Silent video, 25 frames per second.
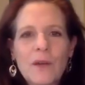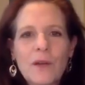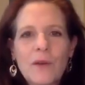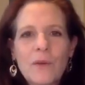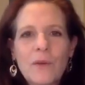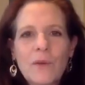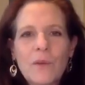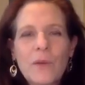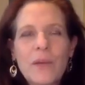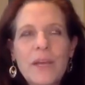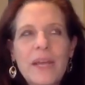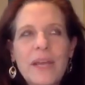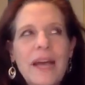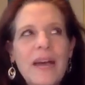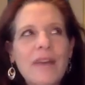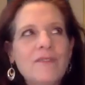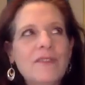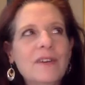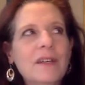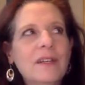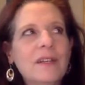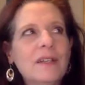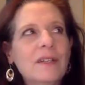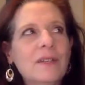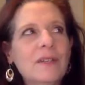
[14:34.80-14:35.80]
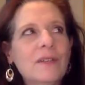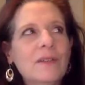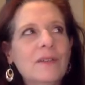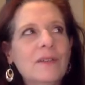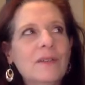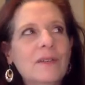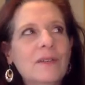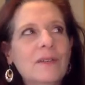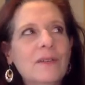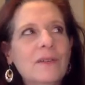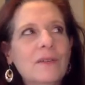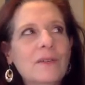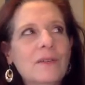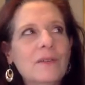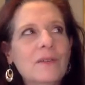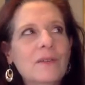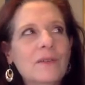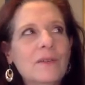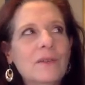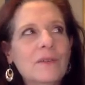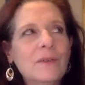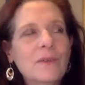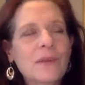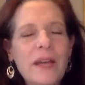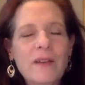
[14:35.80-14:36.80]
We have a
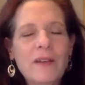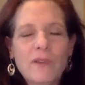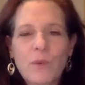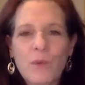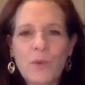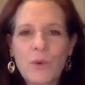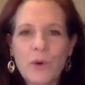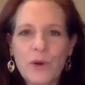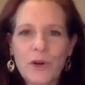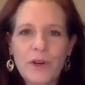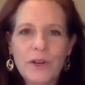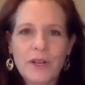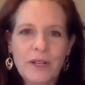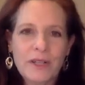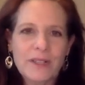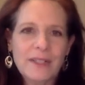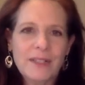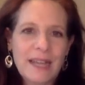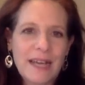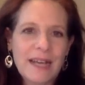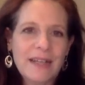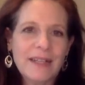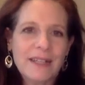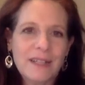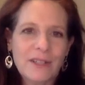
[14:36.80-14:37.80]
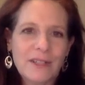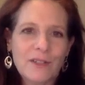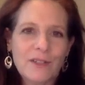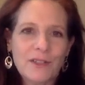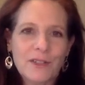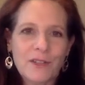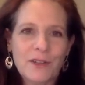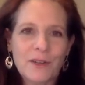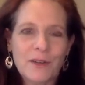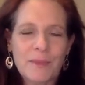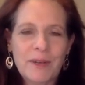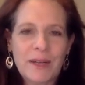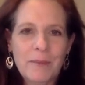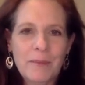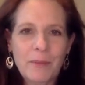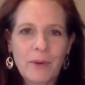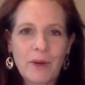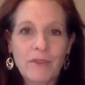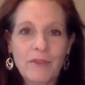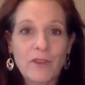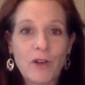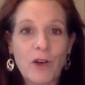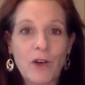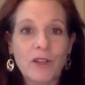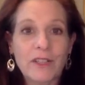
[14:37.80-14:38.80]
word, a technical term in
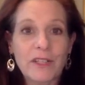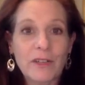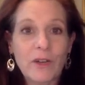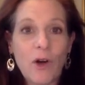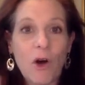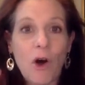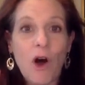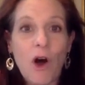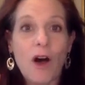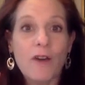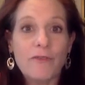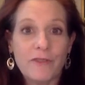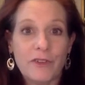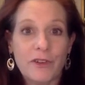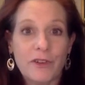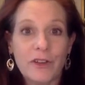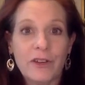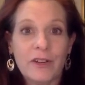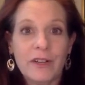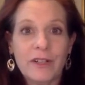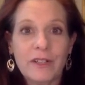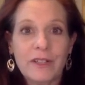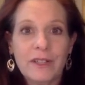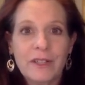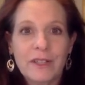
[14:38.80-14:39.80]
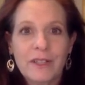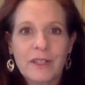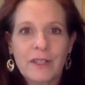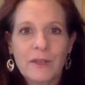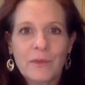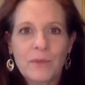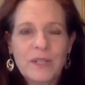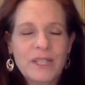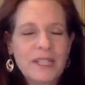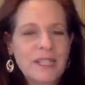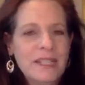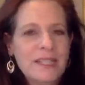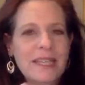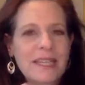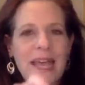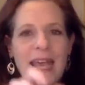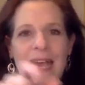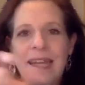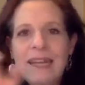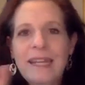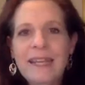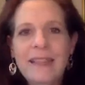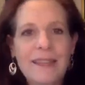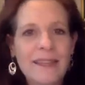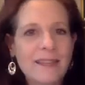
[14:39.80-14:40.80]
improv called an offer, which is
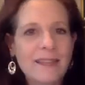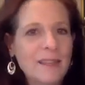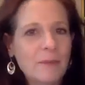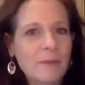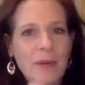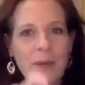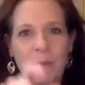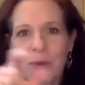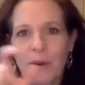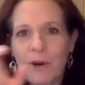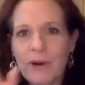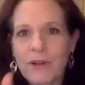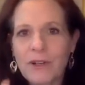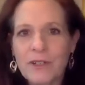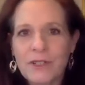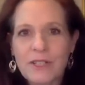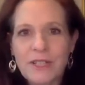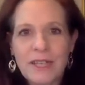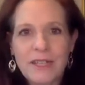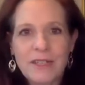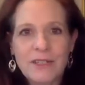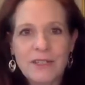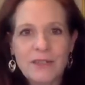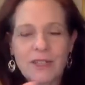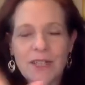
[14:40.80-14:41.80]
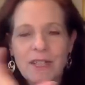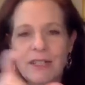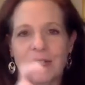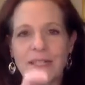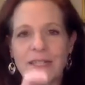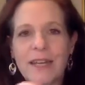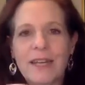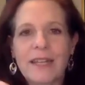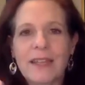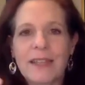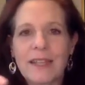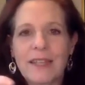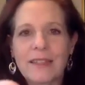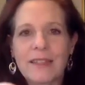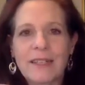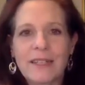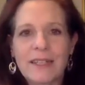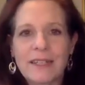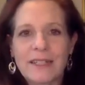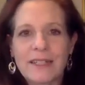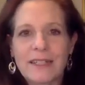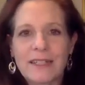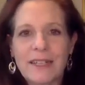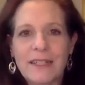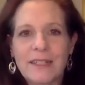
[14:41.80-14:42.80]
anything that my partner says or does, anything that
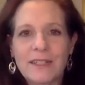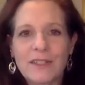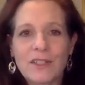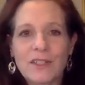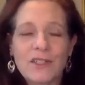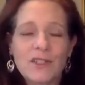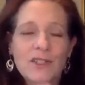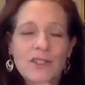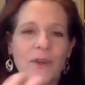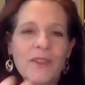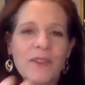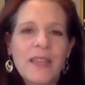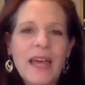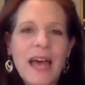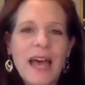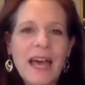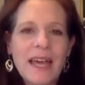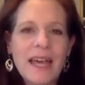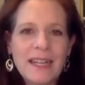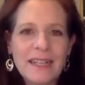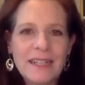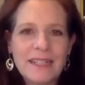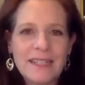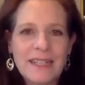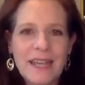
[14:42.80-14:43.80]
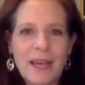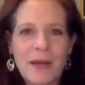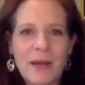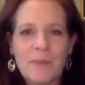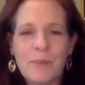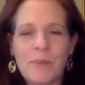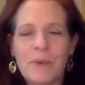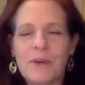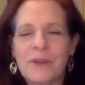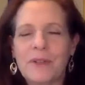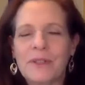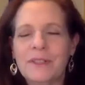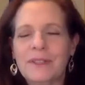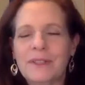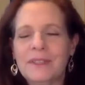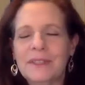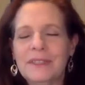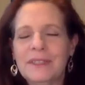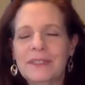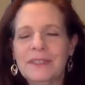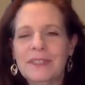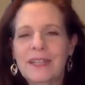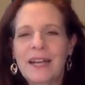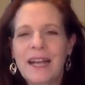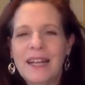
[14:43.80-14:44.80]
exists. So in that example,
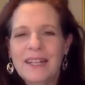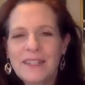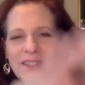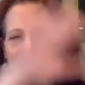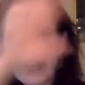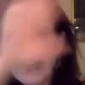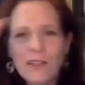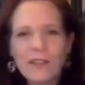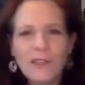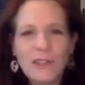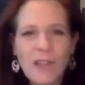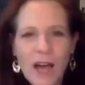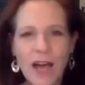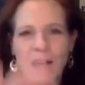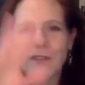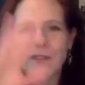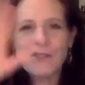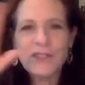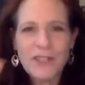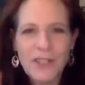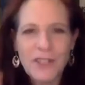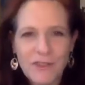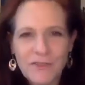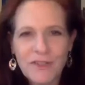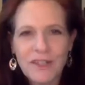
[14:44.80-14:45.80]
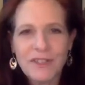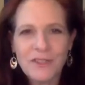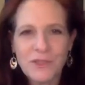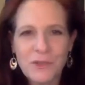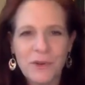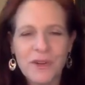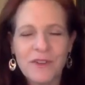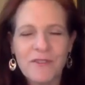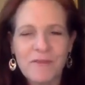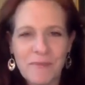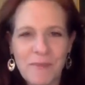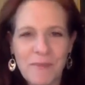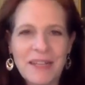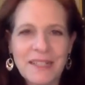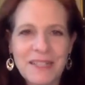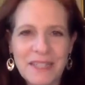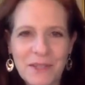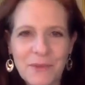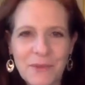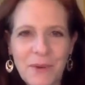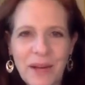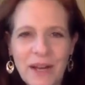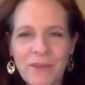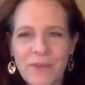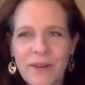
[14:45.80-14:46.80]
I said a lot of stuff in a sort of
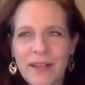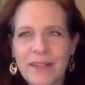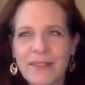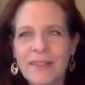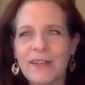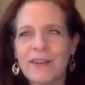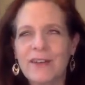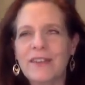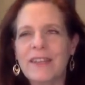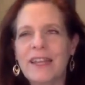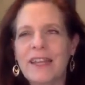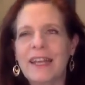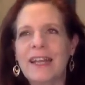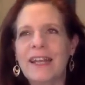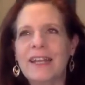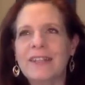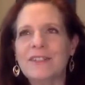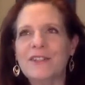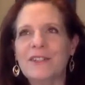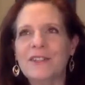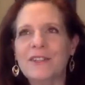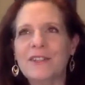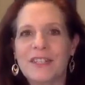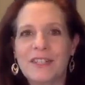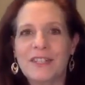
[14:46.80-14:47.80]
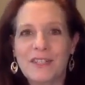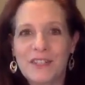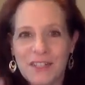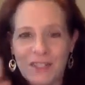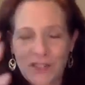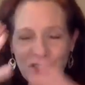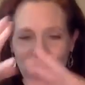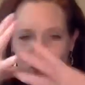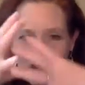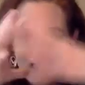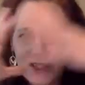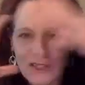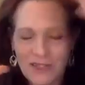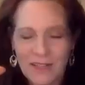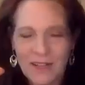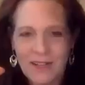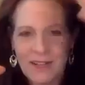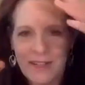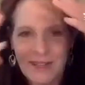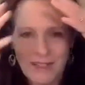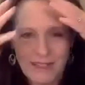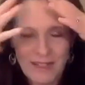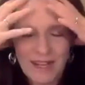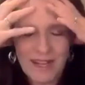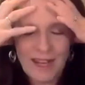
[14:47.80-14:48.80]
messy way right there in that answer,
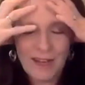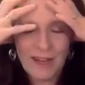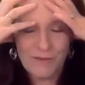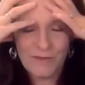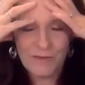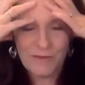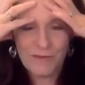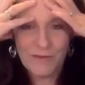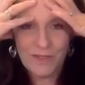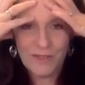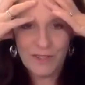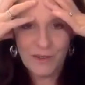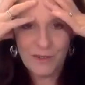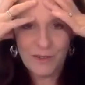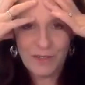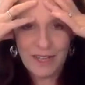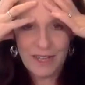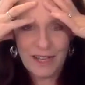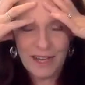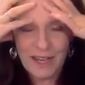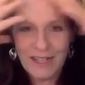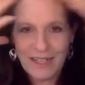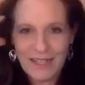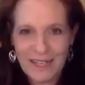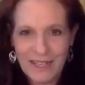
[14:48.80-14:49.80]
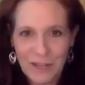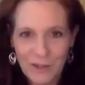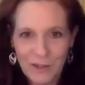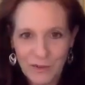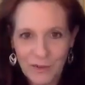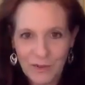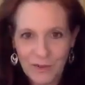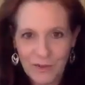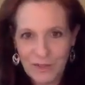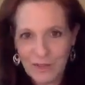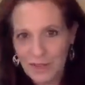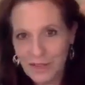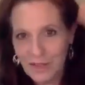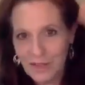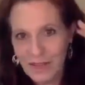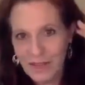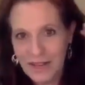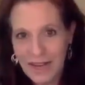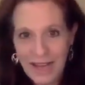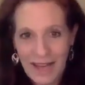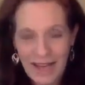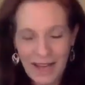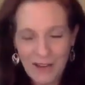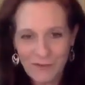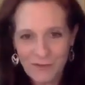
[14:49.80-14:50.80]
because I have, like a year and
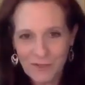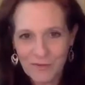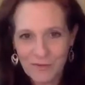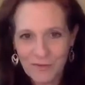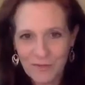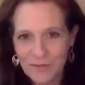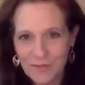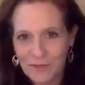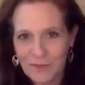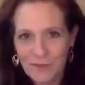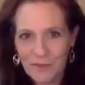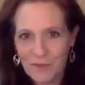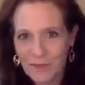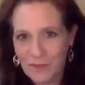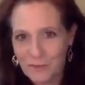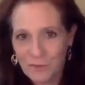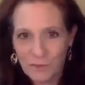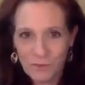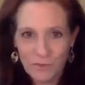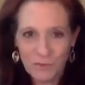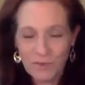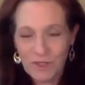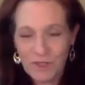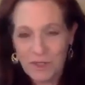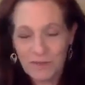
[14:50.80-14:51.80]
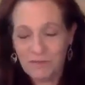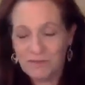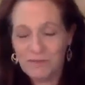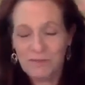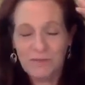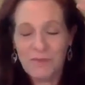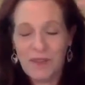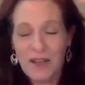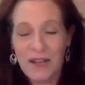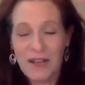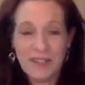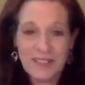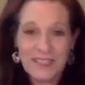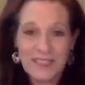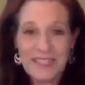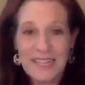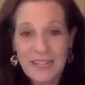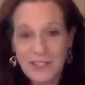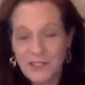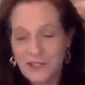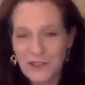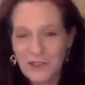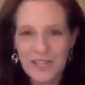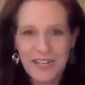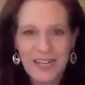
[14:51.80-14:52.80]
a half, a
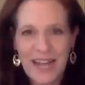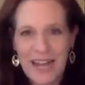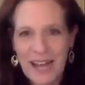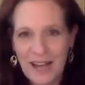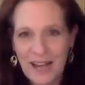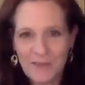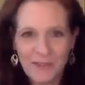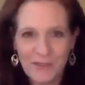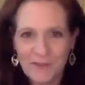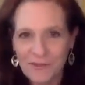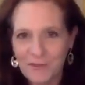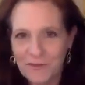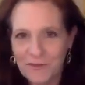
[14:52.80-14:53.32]
century and a half of